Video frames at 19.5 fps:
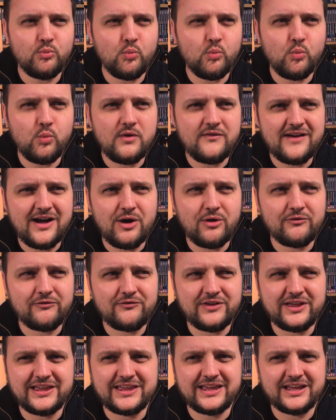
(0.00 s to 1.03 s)
without
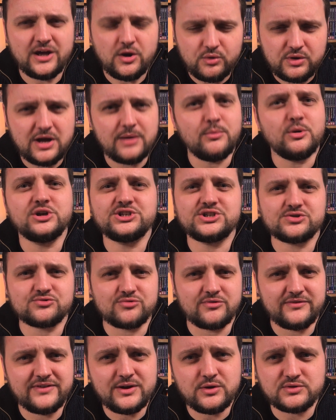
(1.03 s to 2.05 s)
thinking, oh, come on, just
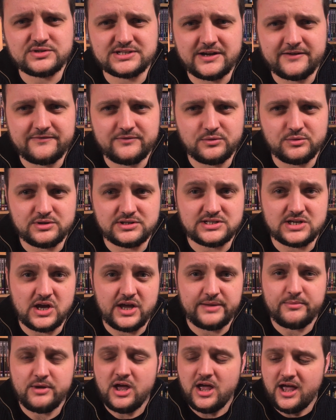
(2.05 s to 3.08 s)
reveal stuff all the
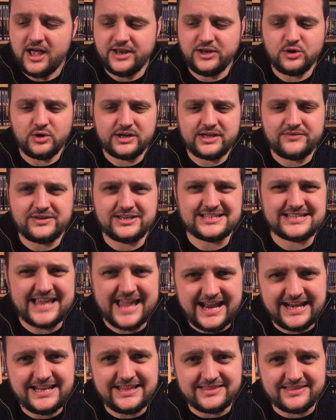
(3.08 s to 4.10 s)
time and not giving us
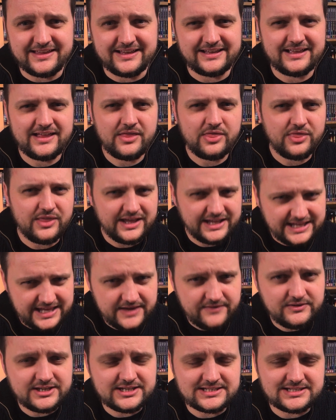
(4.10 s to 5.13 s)
anything. They're
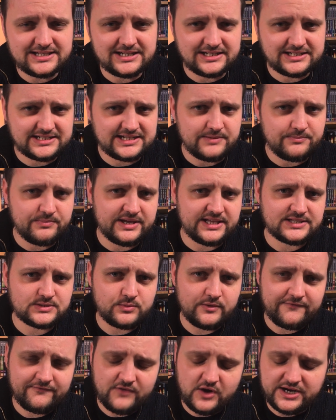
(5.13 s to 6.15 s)
giving us little tidbits.
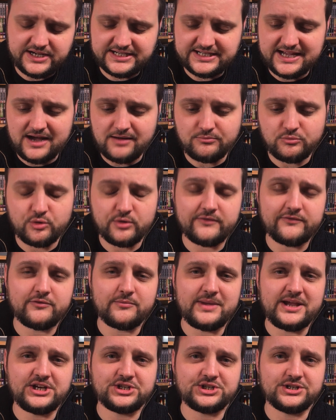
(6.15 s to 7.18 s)
We're finding out more
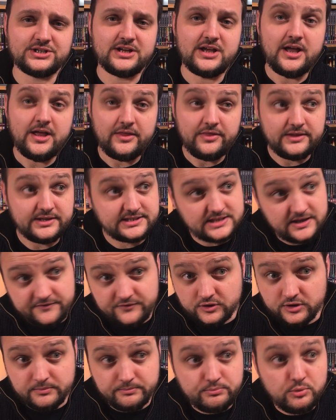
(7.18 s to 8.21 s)
information. The stuff
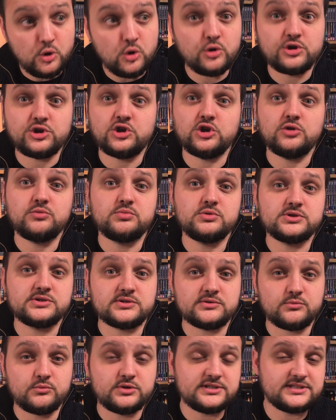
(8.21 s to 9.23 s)
on the Borg Cube
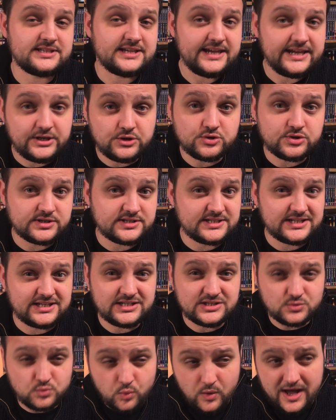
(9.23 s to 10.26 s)
was interesting
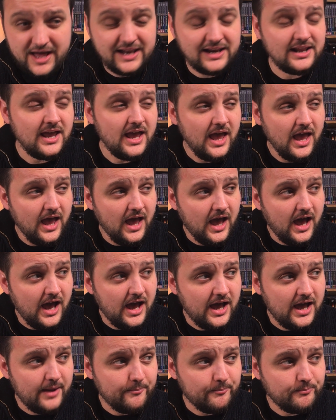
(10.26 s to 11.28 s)
as well.
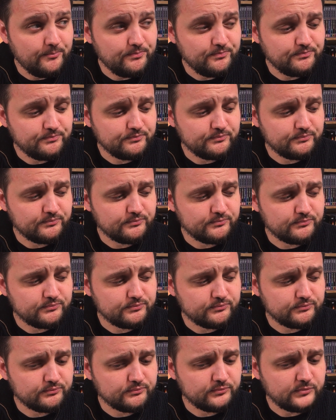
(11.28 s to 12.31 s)

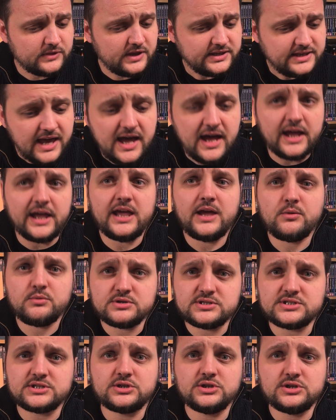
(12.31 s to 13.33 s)
Yeah, it
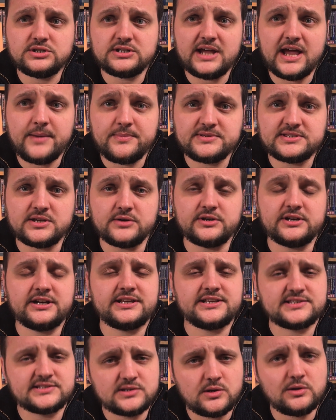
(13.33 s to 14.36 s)
was a good episode, and
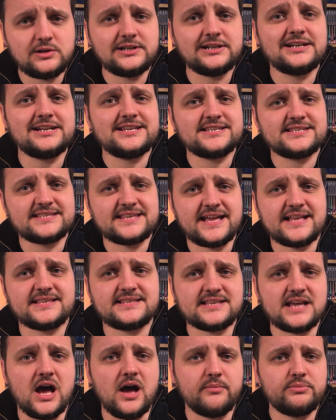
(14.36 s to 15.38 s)
it solidly
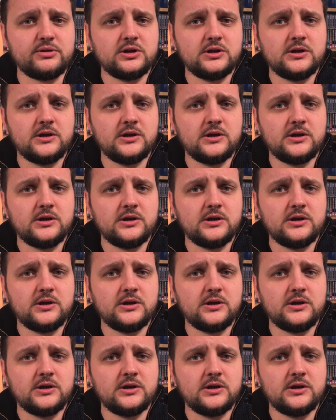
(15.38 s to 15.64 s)
sets up